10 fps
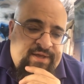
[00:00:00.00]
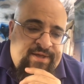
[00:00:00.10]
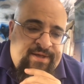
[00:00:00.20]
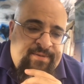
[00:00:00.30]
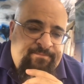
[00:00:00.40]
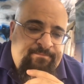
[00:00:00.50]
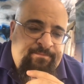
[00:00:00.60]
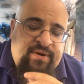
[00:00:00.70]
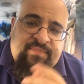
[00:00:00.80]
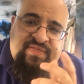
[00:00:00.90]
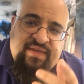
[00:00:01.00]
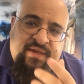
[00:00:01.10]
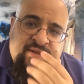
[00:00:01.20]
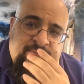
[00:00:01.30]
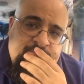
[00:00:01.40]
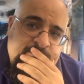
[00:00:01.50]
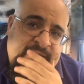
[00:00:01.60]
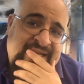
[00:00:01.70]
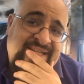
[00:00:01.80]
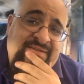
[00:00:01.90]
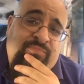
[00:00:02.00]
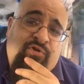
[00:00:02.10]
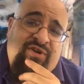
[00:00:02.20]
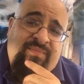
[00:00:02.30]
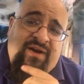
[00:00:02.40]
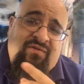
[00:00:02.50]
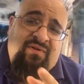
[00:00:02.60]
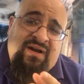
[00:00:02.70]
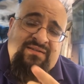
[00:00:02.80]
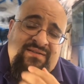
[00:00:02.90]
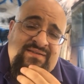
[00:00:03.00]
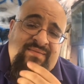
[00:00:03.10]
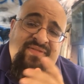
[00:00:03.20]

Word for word: Um, but I'm thinking I need to broaden my horizons.